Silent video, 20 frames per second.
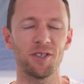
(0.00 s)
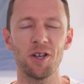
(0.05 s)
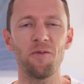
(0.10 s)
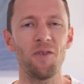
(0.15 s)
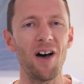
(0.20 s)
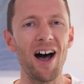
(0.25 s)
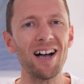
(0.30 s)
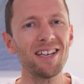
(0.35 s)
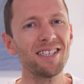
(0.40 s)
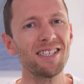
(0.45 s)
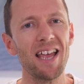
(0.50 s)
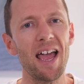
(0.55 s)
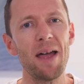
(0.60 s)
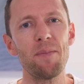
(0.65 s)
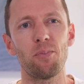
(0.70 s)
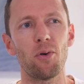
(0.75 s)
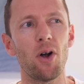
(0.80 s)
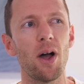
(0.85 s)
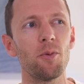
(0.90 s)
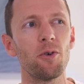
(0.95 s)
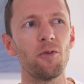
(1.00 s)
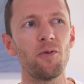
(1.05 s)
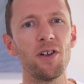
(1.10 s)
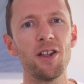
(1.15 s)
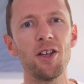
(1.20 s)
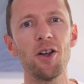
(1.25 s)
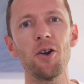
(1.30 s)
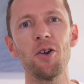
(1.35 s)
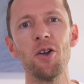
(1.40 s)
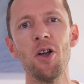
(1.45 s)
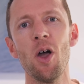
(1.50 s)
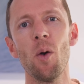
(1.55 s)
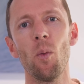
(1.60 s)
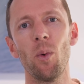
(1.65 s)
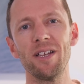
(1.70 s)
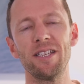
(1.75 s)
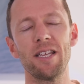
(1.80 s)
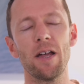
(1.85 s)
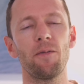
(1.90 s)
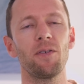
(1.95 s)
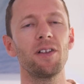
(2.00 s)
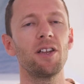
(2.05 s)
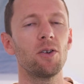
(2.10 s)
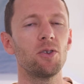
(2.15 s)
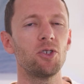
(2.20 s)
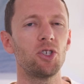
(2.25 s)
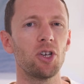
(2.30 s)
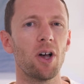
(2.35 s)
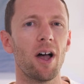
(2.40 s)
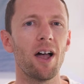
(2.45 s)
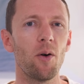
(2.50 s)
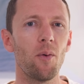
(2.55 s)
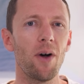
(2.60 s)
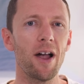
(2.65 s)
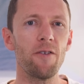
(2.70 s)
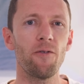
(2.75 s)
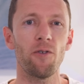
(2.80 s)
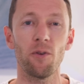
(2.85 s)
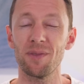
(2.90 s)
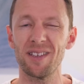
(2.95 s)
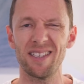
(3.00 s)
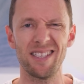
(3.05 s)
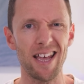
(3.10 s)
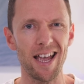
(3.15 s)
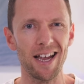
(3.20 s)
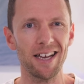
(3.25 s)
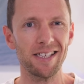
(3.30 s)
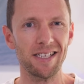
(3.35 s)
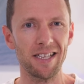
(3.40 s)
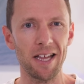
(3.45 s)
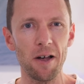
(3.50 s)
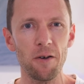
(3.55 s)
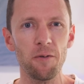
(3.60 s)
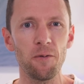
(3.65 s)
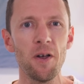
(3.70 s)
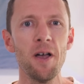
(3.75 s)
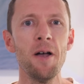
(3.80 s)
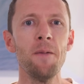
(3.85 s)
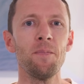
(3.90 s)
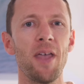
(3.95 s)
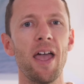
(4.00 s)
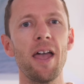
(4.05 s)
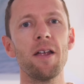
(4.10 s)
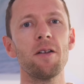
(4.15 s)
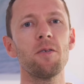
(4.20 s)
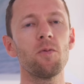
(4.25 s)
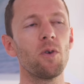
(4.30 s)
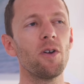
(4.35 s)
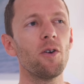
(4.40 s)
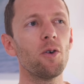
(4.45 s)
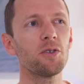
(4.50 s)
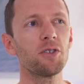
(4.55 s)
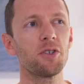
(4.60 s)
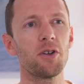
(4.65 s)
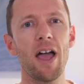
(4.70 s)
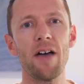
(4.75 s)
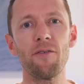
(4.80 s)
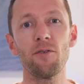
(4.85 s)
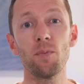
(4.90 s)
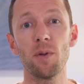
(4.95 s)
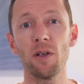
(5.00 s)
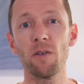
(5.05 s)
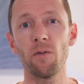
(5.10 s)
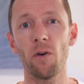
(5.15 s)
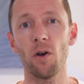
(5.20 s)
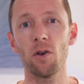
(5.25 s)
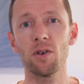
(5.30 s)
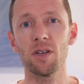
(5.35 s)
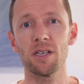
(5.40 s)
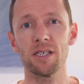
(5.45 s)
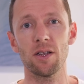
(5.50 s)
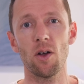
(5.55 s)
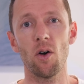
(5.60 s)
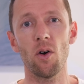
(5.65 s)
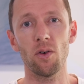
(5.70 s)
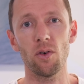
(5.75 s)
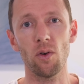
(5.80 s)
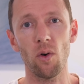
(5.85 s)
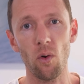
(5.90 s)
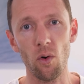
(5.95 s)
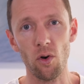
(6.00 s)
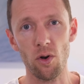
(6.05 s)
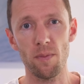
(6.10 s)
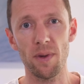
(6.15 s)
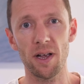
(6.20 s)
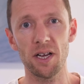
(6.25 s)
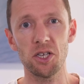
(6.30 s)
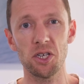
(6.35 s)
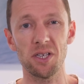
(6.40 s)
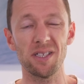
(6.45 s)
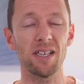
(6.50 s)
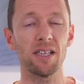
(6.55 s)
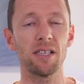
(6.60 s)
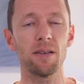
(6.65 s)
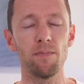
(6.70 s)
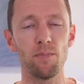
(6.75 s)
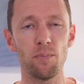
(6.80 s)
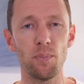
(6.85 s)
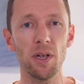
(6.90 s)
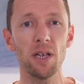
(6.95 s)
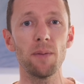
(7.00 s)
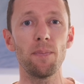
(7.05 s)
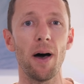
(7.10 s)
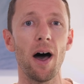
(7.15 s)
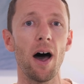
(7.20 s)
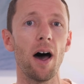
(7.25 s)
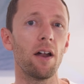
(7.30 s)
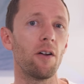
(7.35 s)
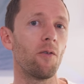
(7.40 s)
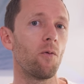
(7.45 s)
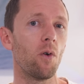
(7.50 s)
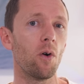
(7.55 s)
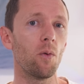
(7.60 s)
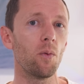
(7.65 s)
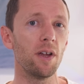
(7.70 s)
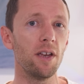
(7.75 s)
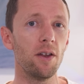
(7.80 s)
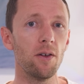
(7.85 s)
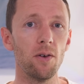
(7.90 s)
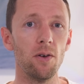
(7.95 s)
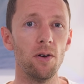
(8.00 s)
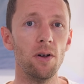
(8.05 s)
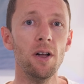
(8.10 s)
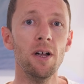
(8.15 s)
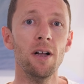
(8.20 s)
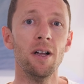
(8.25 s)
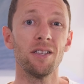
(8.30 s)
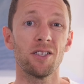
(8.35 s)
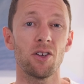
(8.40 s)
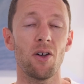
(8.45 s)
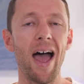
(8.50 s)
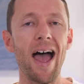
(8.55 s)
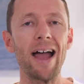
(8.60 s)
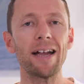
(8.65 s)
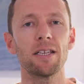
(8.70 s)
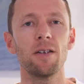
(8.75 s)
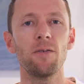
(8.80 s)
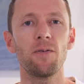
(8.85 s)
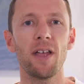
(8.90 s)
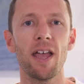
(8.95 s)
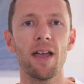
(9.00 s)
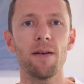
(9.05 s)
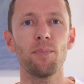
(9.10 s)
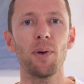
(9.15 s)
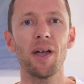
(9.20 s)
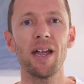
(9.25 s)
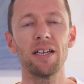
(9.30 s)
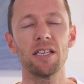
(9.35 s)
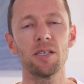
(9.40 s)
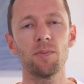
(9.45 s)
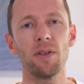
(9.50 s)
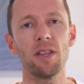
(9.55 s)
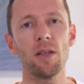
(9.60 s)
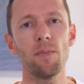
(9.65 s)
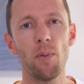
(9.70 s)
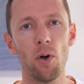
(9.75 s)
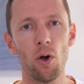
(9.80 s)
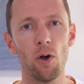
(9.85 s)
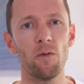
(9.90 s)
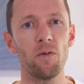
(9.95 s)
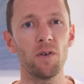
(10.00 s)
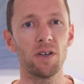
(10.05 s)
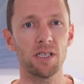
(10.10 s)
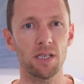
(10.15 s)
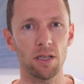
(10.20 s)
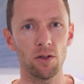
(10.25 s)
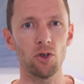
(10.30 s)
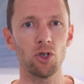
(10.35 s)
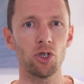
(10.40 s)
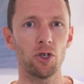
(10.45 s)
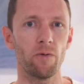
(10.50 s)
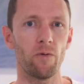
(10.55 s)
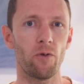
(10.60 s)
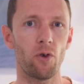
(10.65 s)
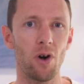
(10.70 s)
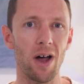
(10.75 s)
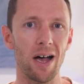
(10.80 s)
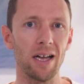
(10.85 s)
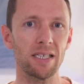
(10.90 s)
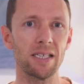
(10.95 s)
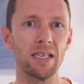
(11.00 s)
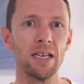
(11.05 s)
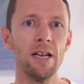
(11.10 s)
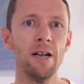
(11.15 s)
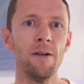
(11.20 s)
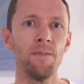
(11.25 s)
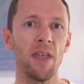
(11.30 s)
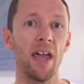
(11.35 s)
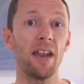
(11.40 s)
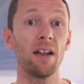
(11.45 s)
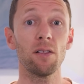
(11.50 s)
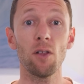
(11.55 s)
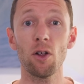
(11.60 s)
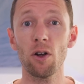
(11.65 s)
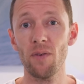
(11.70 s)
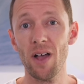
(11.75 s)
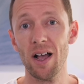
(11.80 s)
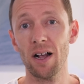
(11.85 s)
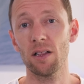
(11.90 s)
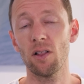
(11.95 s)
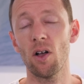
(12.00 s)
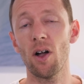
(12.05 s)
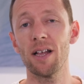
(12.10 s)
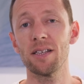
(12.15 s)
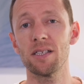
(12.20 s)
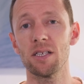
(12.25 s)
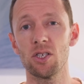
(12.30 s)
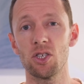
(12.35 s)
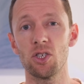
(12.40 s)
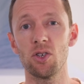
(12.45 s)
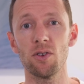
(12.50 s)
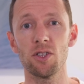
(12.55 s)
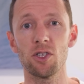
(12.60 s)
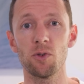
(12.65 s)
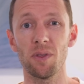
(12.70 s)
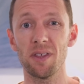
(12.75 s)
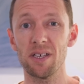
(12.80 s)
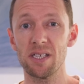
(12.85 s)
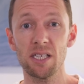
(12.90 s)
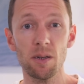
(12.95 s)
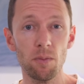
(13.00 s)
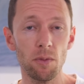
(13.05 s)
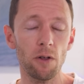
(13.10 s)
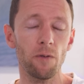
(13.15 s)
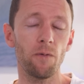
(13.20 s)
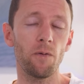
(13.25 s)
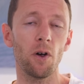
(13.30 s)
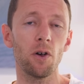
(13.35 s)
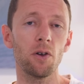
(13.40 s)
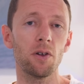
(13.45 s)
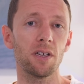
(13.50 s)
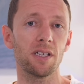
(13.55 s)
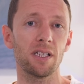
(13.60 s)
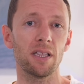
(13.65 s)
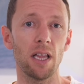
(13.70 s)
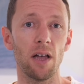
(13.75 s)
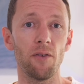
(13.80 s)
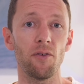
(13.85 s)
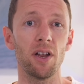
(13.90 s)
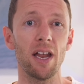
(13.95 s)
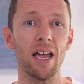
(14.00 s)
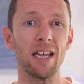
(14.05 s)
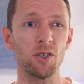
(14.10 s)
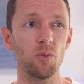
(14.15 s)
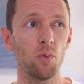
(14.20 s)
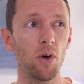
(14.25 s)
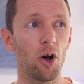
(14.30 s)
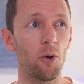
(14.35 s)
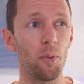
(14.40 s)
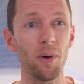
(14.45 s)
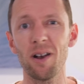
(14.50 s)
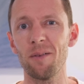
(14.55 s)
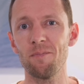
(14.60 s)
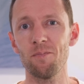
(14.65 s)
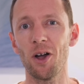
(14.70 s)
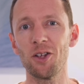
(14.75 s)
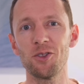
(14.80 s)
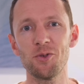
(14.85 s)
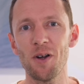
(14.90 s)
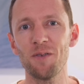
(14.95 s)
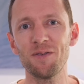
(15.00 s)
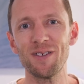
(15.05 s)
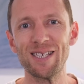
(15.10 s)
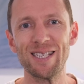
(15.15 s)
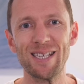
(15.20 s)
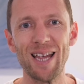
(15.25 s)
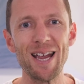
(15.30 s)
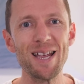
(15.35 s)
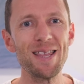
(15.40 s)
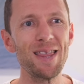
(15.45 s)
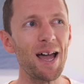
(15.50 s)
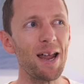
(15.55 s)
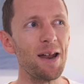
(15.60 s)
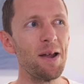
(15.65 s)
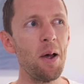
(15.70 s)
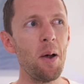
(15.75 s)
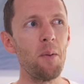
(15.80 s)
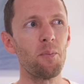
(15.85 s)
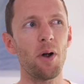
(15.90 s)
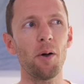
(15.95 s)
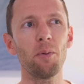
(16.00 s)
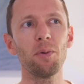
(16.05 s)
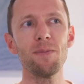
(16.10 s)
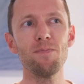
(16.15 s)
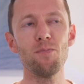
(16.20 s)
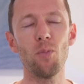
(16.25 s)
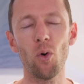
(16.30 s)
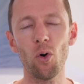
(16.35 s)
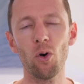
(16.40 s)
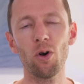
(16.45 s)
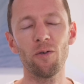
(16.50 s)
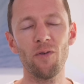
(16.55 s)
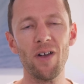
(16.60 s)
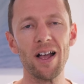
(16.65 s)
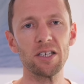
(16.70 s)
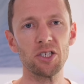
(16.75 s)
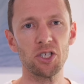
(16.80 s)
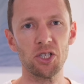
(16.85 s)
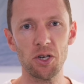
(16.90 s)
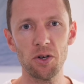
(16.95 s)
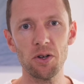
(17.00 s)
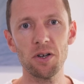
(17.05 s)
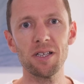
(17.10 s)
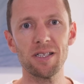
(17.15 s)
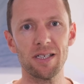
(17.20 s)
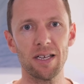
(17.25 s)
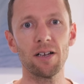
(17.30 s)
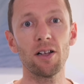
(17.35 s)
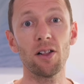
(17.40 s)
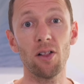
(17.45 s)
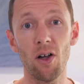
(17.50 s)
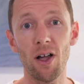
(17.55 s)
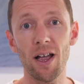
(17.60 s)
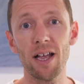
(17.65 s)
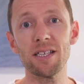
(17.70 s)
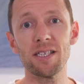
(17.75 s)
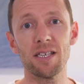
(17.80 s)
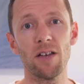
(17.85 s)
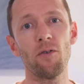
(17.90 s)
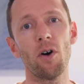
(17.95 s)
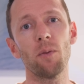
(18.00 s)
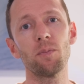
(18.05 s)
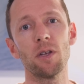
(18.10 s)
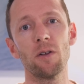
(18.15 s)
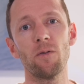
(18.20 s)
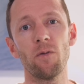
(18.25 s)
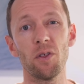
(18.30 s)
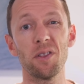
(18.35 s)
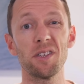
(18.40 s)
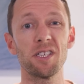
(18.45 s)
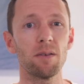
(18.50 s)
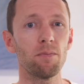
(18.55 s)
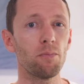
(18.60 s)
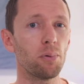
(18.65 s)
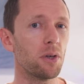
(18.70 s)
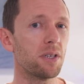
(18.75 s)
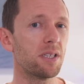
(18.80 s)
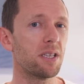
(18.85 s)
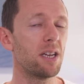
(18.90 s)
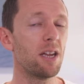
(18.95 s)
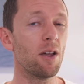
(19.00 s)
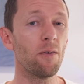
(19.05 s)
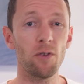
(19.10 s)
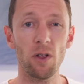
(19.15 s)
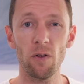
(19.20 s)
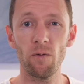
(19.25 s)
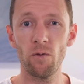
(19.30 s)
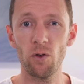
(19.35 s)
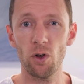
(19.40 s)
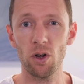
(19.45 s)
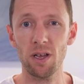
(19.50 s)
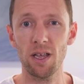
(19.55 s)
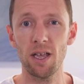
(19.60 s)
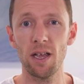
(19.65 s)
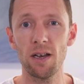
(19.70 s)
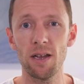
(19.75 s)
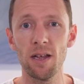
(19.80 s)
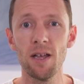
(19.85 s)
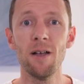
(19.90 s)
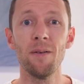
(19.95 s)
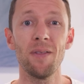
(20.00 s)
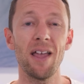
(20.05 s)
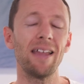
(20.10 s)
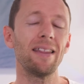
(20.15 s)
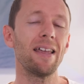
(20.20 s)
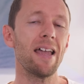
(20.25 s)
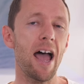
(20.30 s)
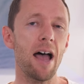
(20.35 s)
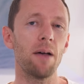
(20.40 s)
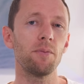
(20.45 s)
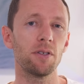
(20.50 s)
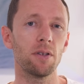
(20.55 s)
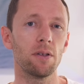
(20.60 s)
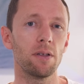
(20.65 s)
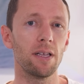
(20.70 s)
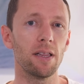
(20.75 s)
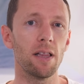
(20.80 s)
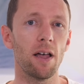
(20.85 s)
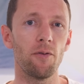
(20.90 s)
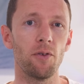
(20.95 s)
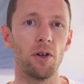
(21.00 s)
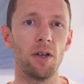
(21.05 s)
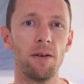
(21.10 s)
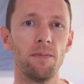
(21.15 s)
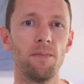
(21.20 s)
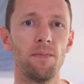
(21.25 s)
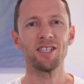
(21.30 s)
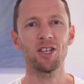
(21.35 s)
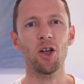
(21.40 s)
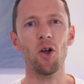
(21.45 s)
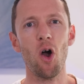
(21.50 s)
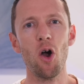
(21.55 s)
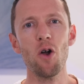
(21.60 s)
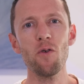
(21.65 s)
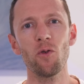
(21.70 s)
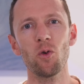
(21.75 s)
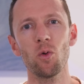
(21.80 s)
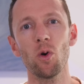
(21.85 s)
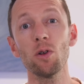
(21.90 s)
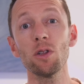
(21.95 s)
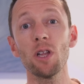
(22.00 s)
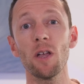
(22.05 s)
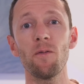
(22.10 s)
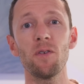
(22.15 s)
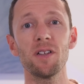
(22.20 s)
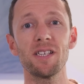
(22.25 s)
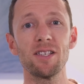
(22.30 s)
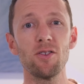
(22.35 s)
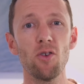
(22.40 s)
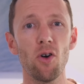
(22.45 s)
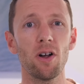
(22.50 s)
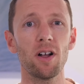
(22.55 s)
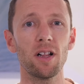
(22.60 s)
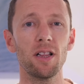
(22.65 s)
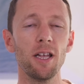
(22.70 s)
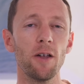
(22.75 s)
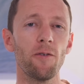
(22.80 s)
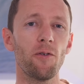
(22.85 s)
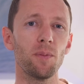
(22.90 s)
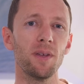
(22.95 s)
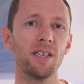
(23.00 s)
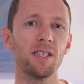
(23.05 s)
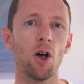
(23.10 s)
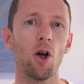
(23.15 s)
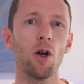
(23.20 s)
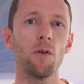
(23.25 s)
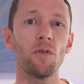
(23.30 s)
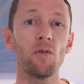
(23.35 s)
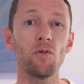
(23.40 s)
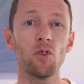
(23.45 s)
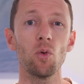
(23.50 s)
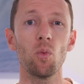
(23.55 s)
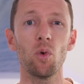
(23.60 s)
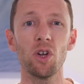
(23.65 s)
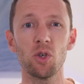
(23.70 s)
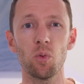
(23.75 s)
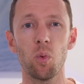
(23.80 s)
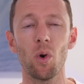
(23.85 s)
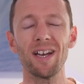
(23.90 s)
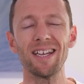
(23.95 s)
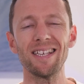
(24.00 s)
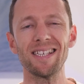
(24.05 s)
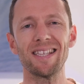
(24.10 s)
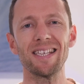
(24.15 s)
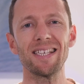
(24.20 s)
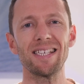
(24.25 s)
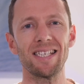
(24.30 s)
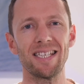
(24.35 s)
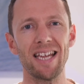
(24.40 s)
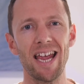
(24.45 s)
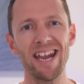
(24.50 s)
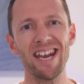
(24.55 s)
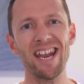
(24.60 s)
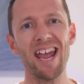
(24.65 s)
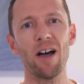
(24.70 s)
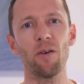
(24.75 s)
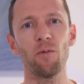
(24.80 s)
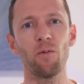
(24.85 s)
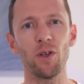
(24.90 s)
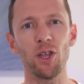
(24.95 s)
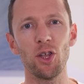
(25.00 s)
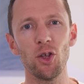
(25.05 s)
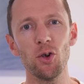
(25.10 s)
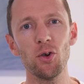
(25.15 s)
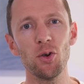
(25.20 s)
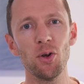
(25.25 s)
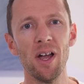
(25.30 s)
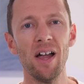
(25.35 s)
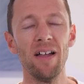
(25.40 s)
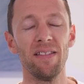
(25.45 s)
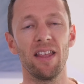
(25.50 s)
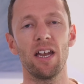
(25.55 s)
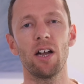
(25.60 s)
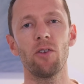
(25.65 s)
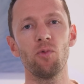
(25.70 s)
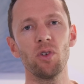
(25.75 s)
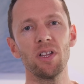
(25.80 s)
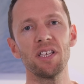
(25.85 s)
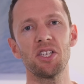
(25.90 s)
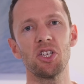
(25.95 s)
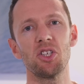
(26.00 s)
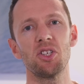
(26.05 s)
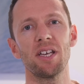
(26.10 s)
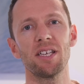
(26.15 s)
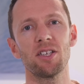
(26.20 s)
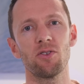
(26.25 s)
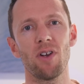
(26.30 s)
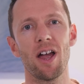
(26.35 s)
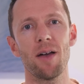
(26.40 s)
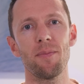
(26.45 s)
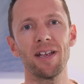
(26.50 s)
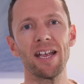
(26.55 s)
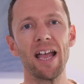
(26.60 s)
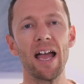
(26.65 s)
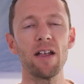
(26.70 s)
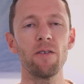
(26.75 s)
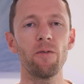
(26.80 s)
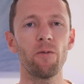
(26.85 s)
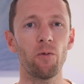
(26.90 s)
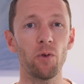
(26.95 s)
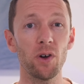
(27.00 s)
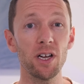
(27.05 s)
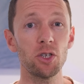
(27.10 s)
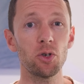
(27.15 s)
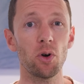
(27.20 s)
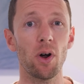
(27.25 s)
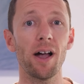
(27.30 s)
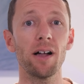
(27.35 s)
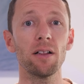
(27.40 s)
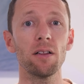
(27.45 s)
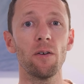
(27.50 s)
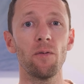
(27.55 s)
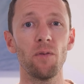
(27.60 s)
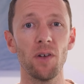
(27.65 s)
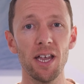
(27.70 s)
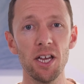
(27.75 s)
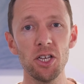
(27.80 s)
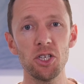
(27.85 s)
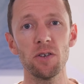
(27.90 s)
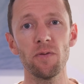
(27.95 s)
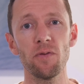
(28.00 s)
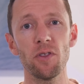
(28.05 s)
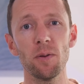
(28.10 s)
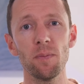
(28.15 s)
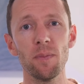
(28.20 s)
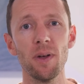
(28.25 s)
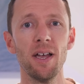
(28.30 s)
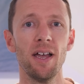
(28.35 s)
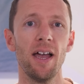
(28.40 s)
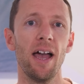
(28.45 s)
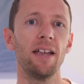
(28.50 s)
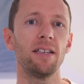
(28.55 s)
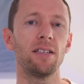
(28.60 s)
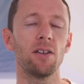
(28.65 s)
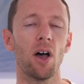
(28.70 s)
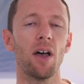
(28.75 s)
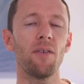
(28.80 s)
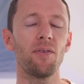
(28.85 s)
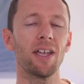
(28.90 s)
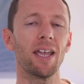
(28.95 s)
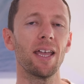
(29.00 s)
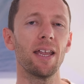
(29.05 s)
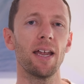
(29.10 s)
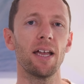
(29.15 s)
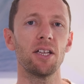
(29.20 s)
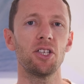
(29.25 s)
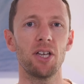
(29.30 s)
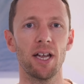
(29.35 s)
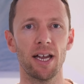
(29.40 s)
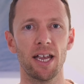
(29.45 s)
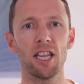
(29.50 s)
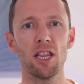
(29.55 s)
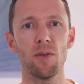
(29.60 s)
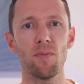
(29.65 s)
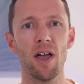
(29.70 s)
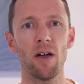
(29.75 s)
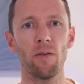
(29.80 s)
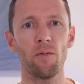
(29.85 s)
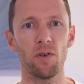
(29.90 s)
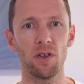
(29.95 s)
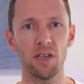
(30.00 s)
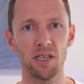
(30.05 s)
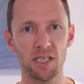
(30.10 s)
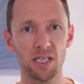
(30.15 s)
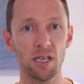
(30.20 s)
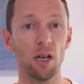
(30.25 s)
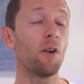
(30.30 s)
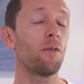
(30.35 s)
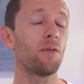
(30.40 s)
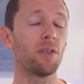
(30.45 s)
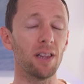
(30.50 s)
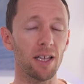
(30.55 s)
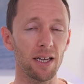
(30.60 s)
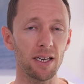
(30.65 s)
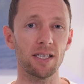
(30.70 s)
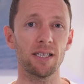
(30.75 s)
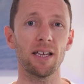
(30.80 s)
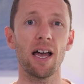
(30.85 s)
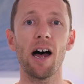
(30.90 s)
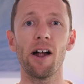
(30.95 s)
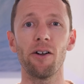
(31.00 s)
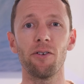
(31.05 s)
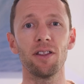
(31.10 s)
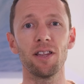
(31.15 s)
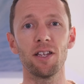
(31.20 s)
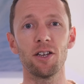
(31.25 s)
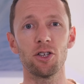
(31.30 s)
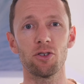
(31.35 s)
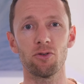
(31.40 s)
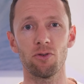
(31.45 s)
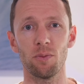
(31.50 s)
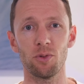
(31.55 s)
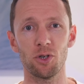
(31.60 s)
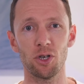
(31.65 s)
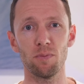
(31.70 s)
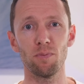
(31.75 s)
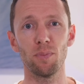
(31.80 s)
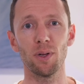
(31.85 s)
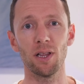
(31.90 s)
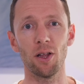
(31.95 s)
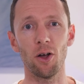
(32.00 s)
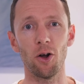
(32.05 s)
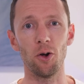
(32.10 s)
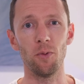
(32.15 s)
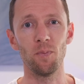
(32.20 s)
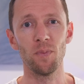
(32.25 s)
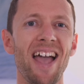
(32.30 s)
So for us at Primal Video, we definitely don't shy away from the tech stuff, and we also have a big focus on automations. It's a big part of what we do. So ActiveCampaign has been the perfect solution for us, and a lot of our clients and students with a similar focus love it as well. But I do have to say that probably more of our students and clients have opted for the simplicity of ConvertKit, and they absolutely love it. So overall, if it's not clear from this overview which one is the standout for you, then I really suggest grabbing a free trial of each of them and diving in and checking them out for yourself. Links are in the description below.